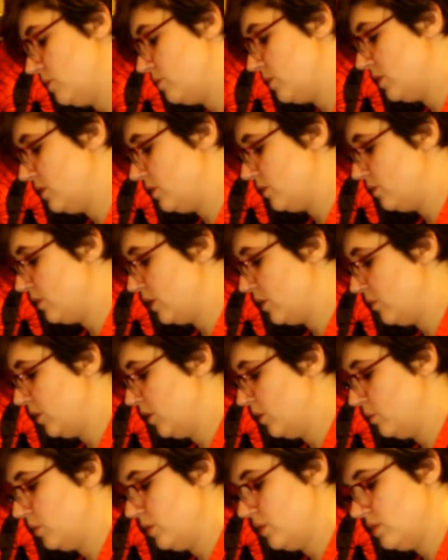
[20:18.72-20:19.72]
friends or family
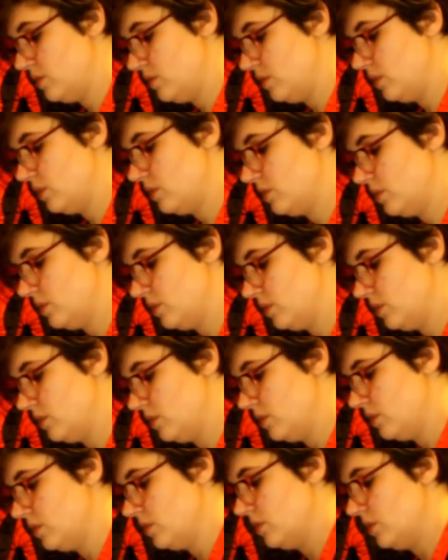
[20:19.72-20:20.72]
are watching,
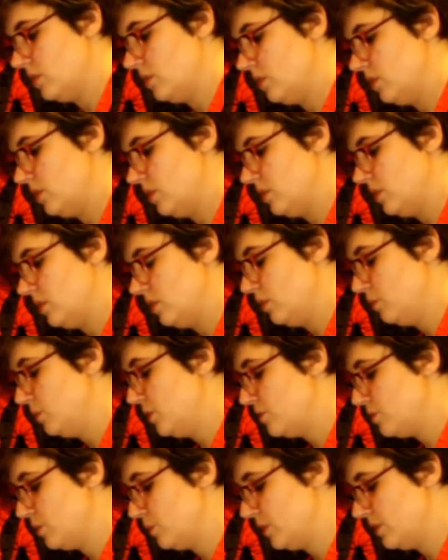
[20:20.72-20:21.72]
I'm
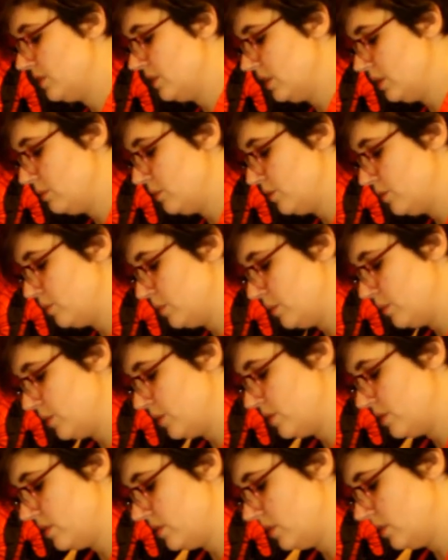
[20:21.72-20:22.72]
wondering what to get me for my
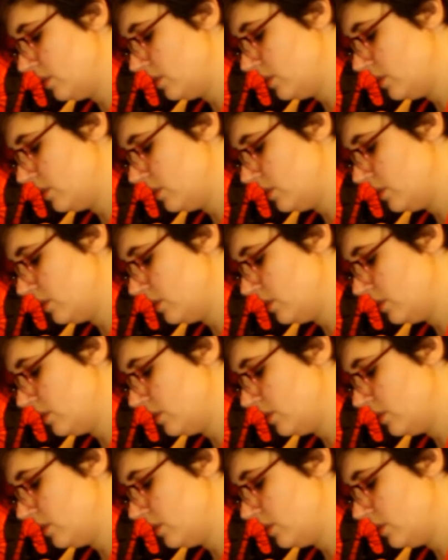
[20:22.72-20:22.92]
birthday,